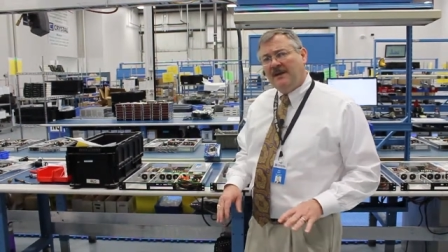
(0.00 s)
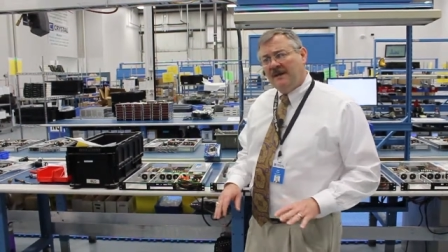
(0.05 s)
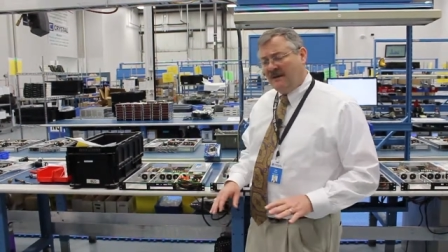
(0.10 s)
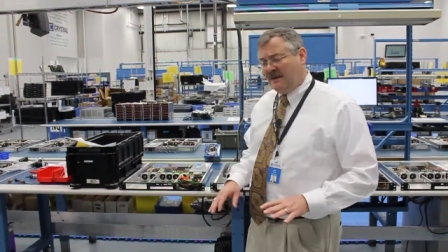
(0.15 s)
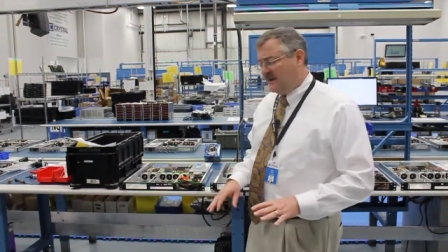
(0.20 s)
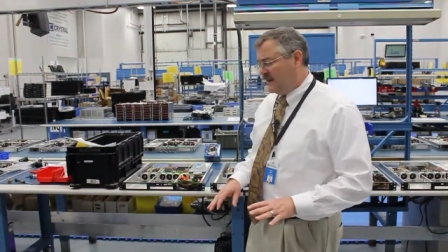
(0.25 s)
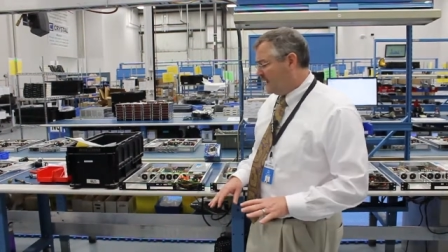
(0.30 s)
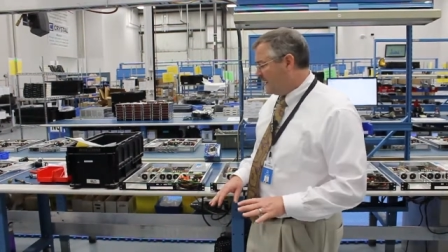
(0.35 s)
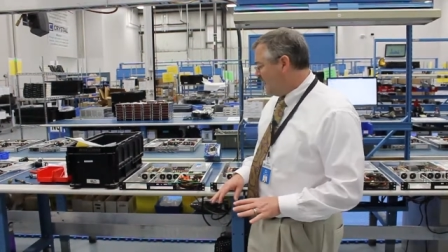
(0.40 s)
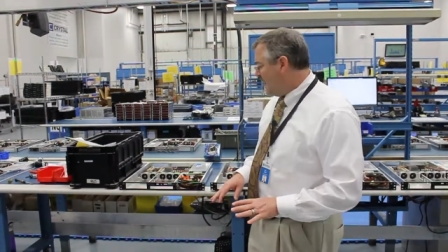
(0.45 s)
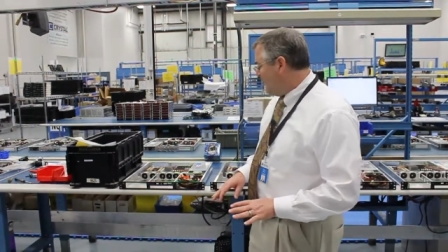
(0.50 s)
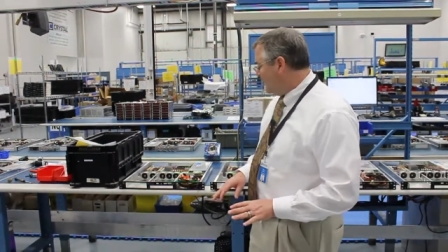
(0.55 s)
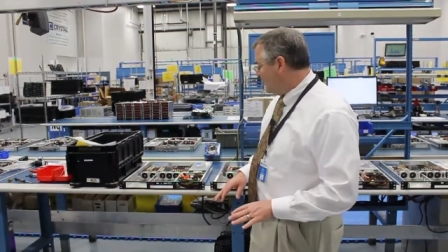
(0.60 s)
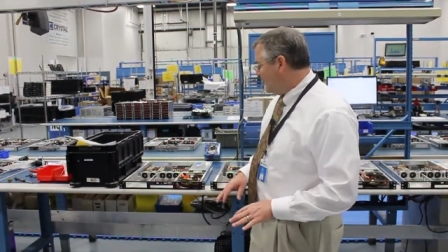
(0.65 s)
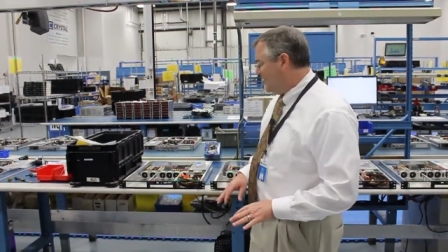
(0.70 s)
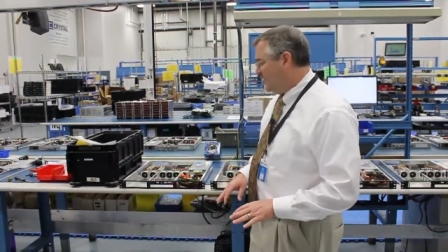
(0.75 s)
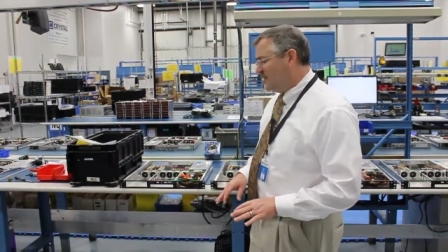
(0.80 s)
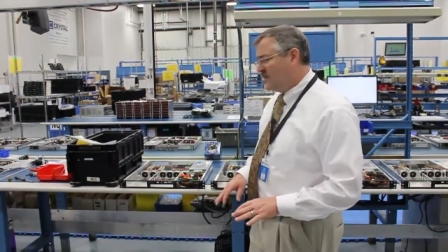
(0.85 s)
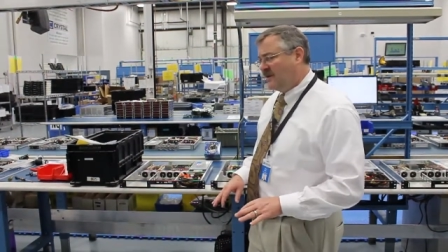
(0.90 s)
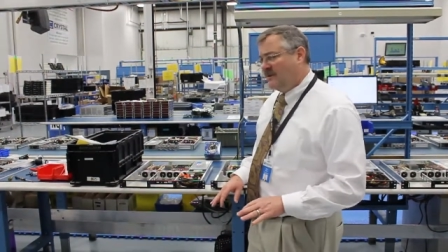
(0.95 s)
than the
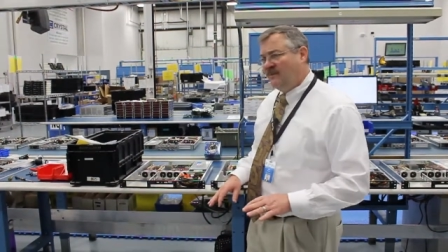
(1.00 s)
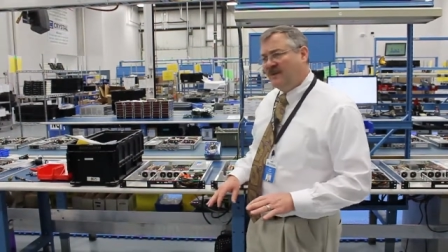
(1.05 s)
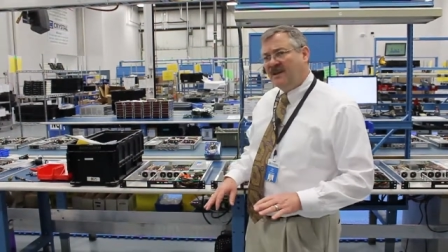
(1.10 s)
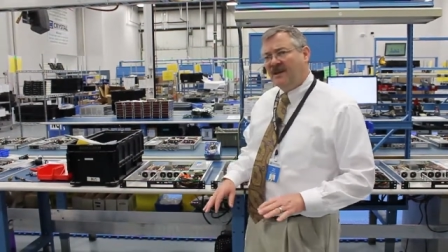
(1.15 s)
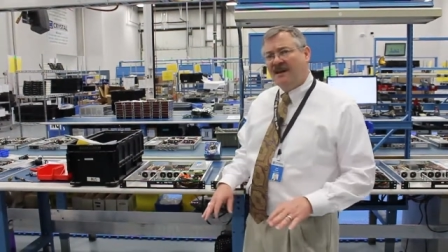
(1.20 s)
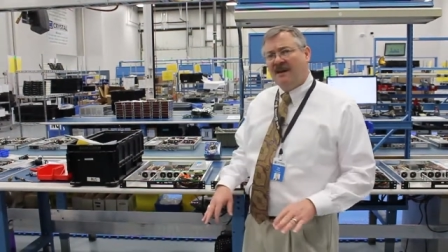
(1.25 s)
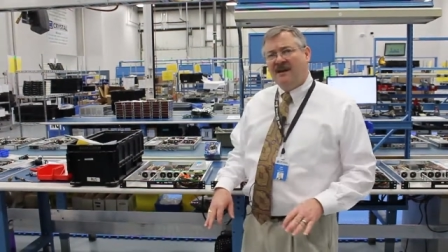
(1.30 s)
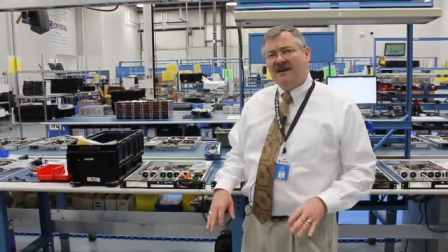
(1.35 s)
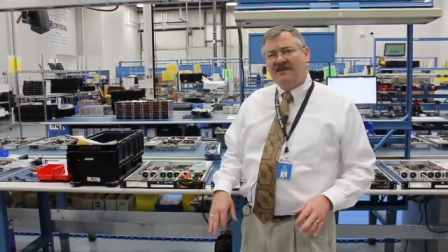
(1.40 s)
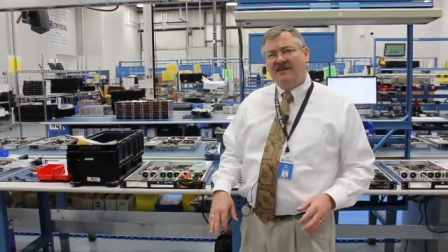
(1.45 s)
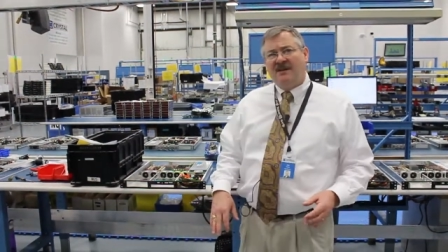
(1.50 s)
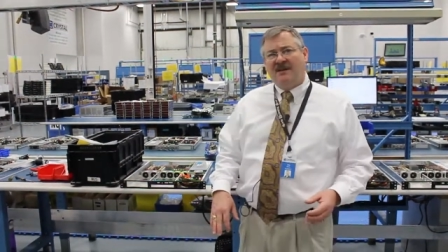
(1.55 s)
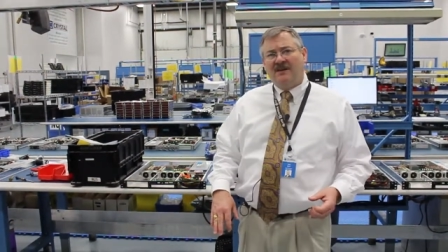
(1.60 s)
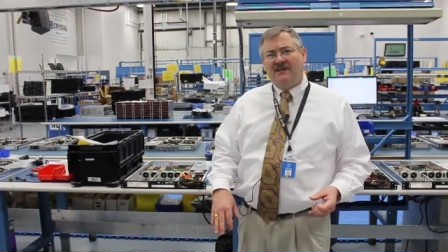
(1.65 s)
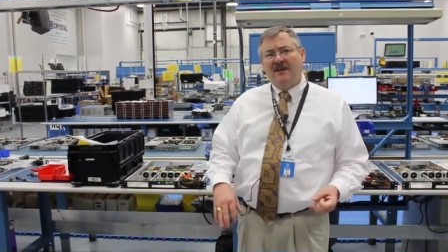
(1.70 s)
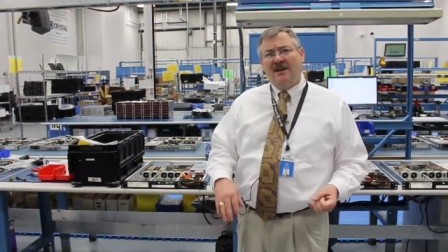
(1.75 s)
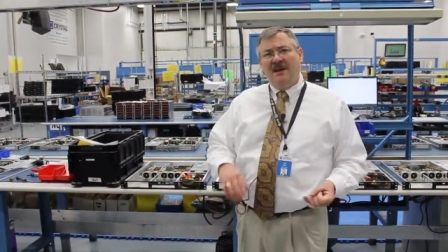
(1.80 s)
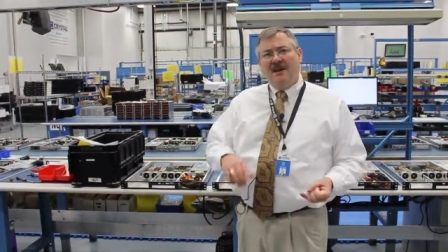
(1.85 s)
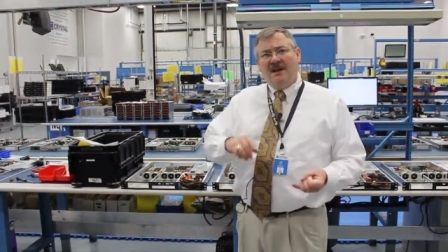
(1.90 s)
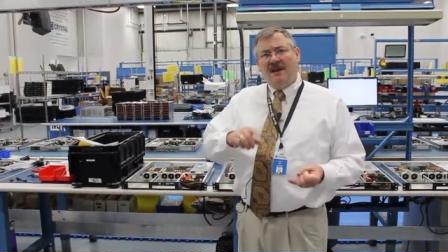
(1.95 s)
competition because of
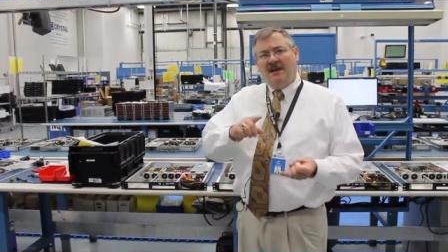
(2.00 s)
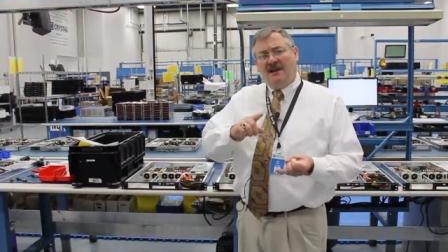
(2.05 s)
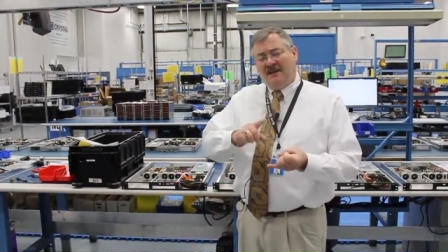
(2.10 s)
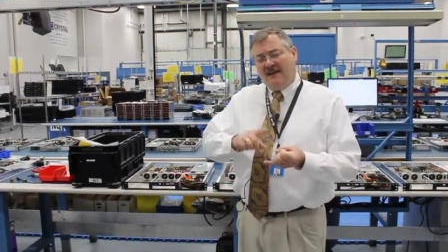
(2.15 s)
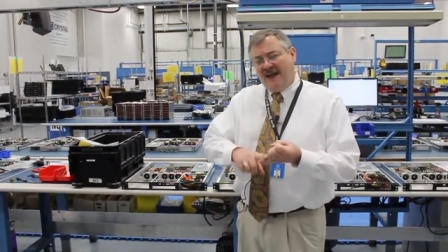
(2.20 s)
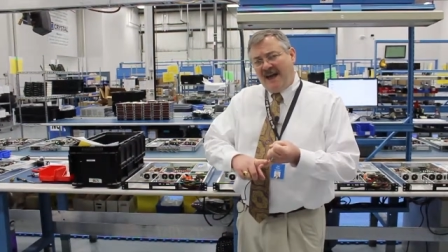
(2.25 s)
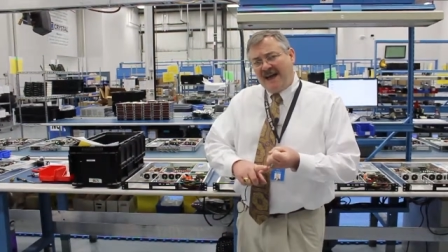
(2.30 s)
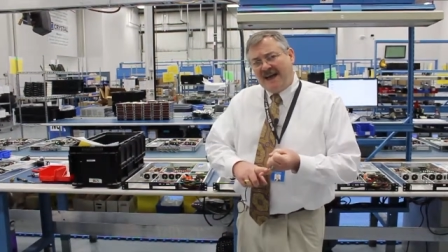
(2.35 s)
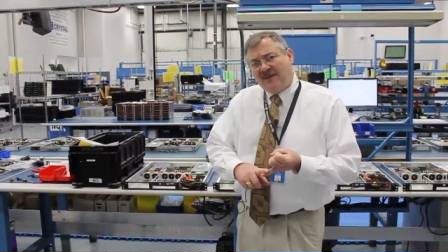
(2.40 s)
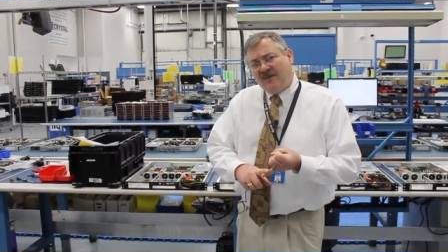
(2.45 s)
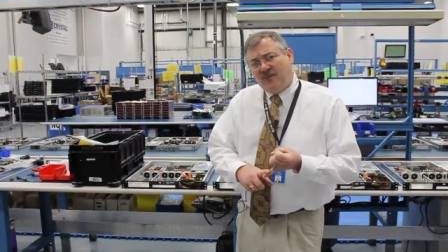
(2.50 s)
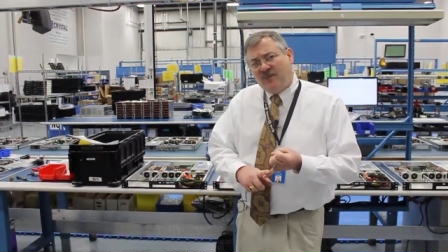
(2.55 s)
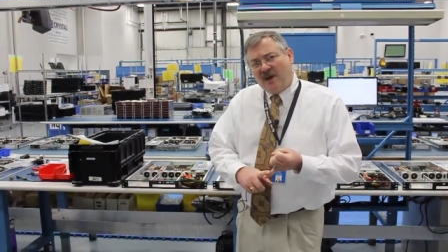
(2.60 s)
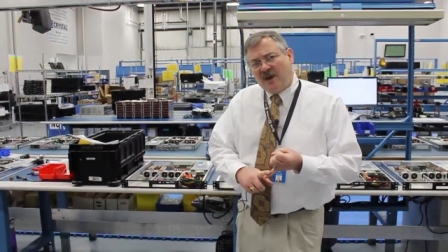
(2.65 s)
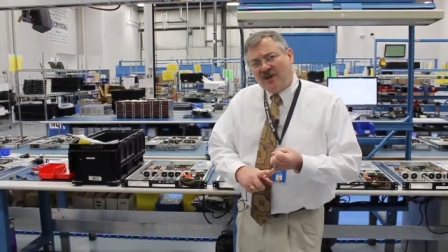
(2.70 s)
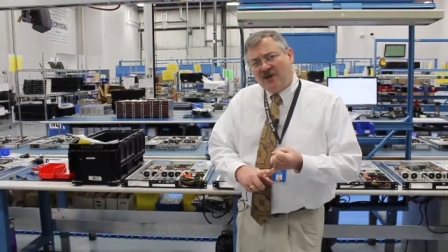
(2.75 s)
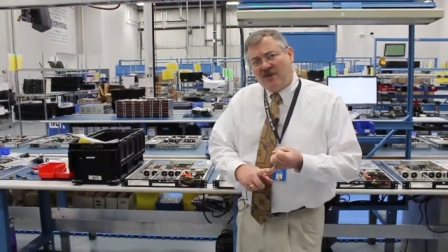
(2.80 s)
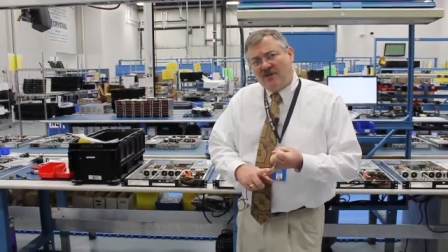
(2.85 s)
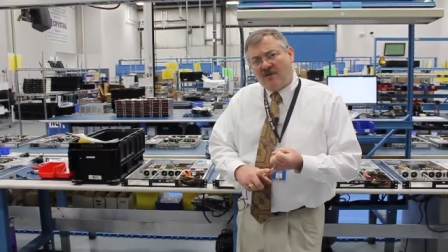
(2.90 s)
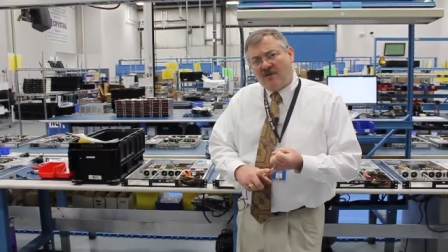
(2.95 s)
lack of pressure